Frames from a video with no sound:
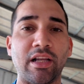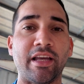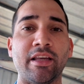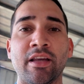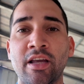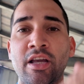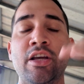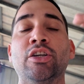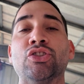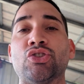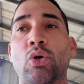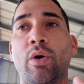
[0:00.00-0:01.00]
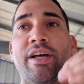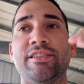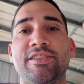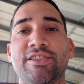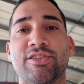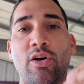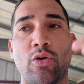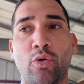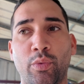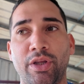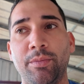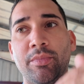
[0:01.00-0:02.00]
Like, so Etsy's
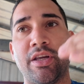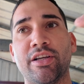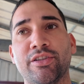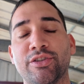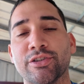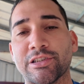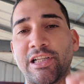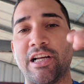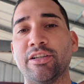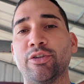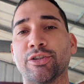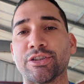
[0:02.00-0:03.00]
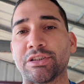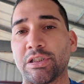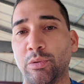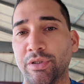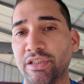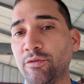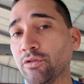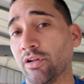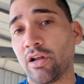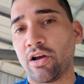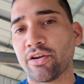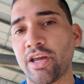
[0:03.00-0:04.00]
algorithm can understand you're still in it for the
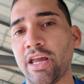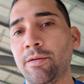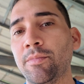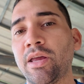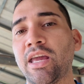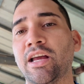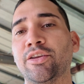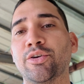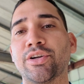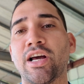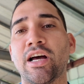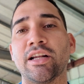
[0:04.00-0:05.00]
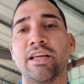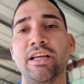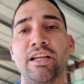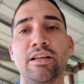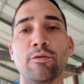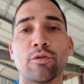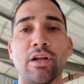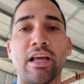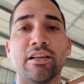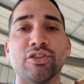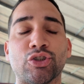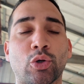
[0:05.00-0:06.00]
long game and you're not in it for
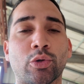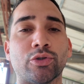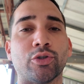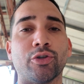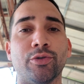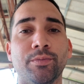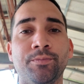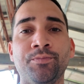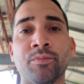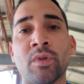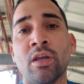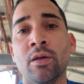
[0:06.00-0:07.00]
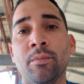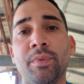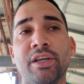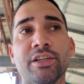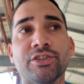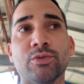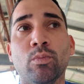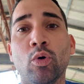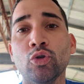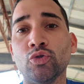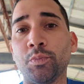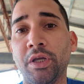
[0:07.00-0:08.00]
like the short term, because
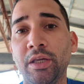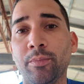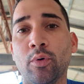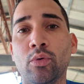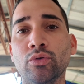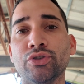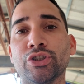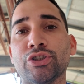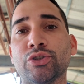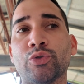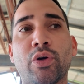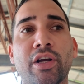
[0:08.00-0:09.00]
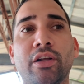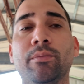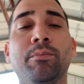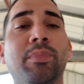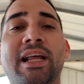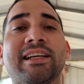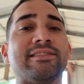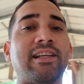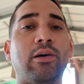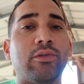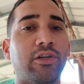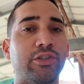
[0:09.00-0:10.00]
most people just try to blast
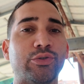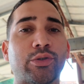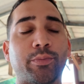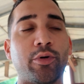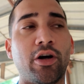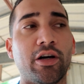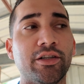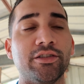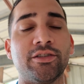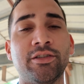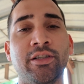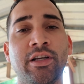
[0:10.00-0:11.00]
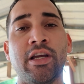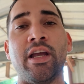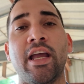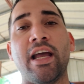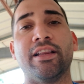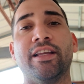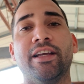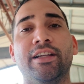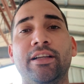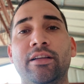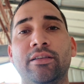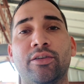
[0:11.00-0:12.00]
out 100 products and
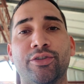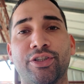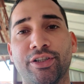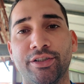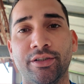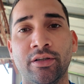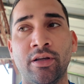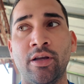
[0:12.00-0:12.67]
then they're done.